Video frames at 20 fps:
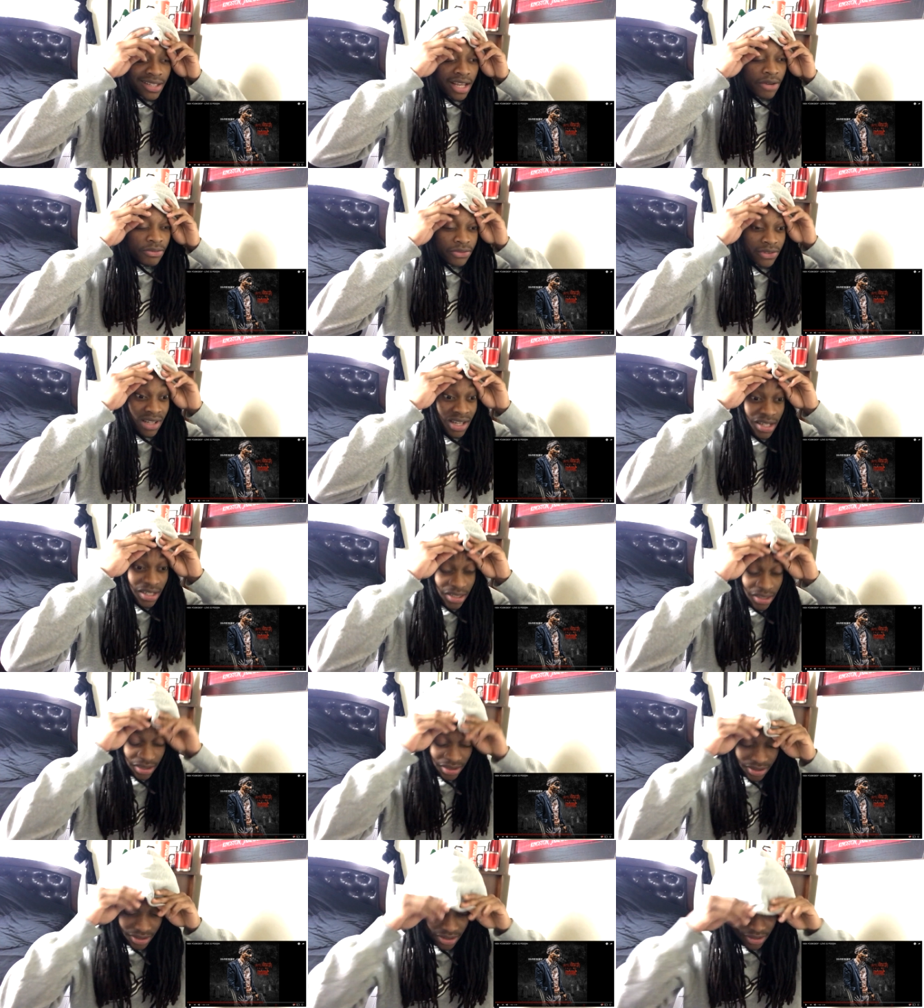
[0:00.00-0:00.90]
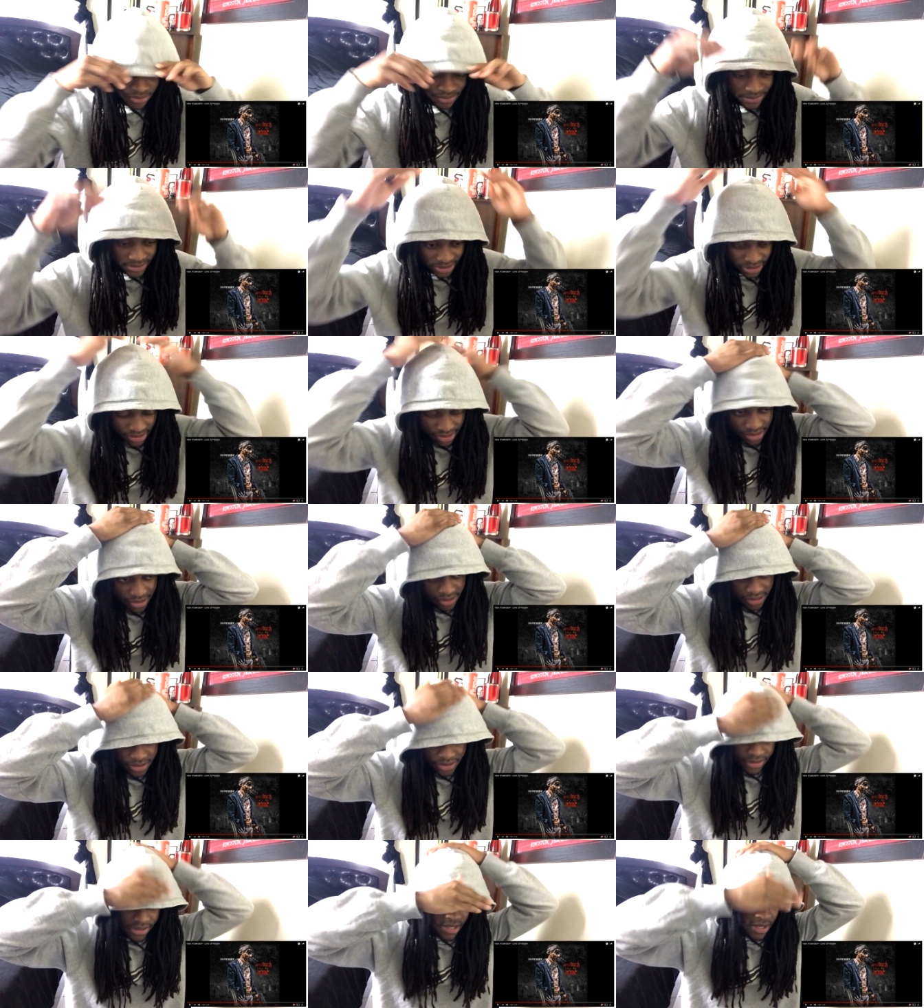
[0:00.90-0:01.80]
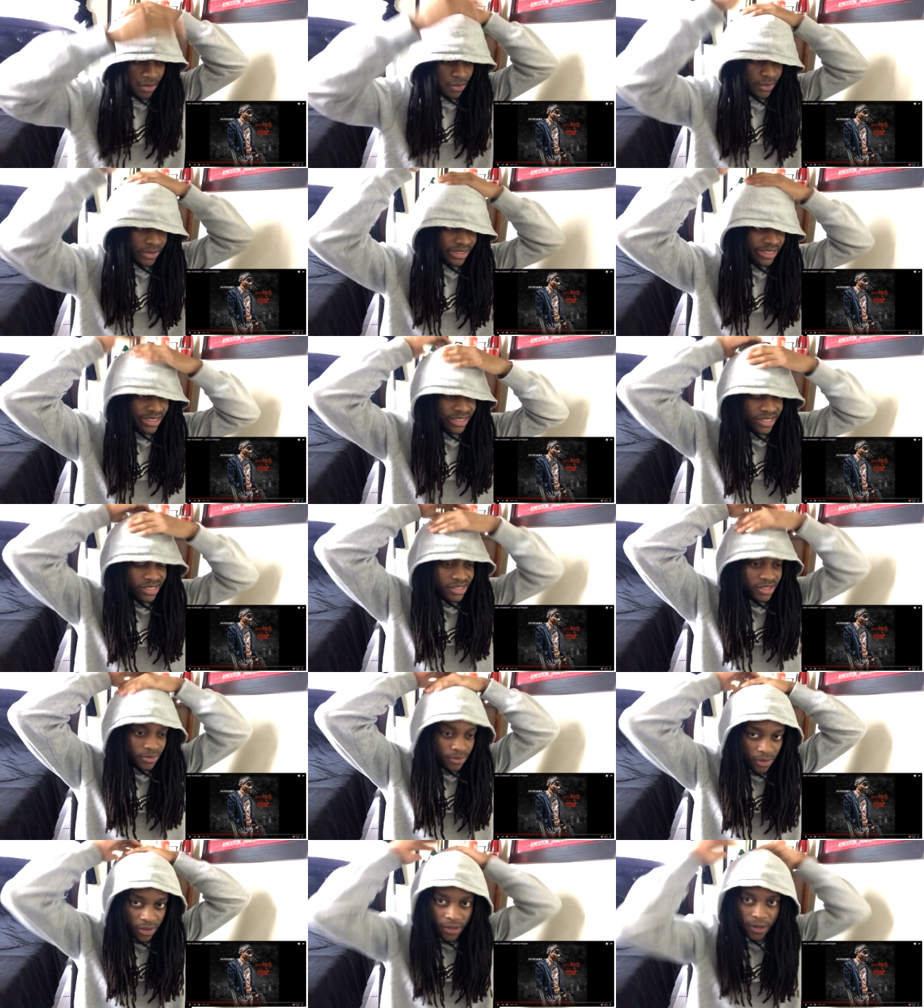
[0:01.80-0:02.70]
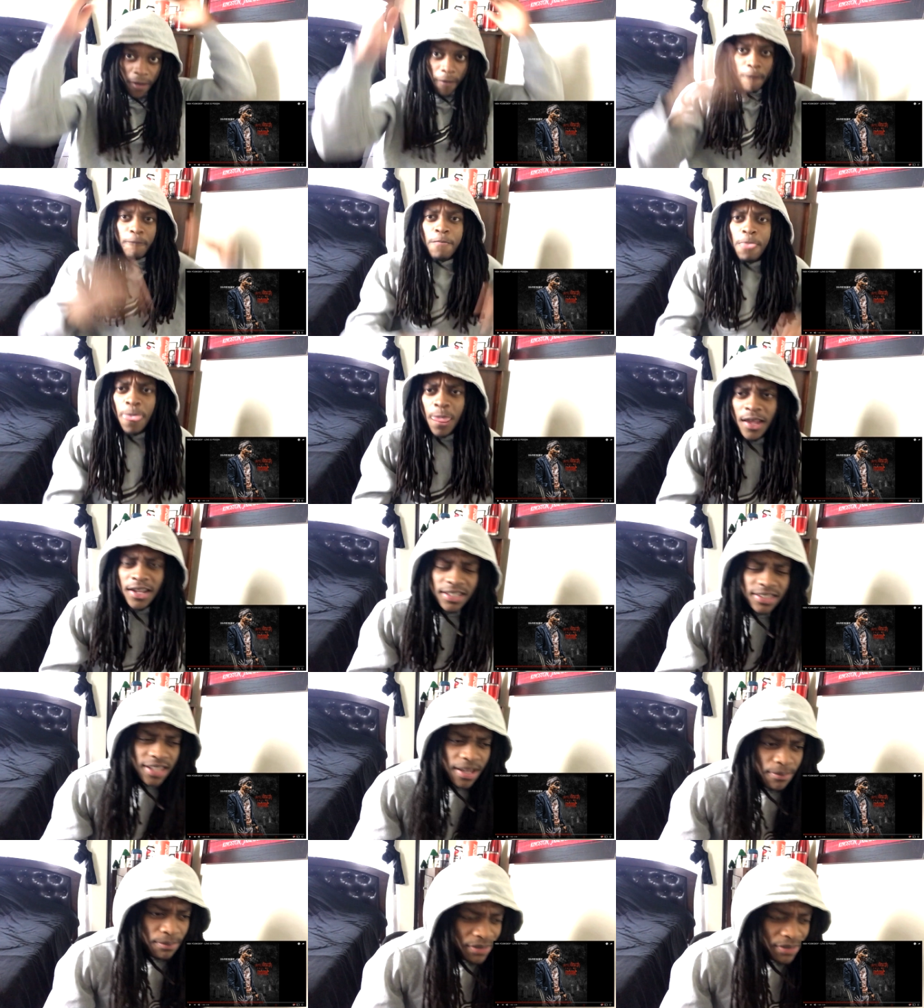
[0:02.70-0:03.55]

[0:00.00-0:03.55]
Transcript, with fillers: I feel like, damn, I don't want to say this, bro. Like that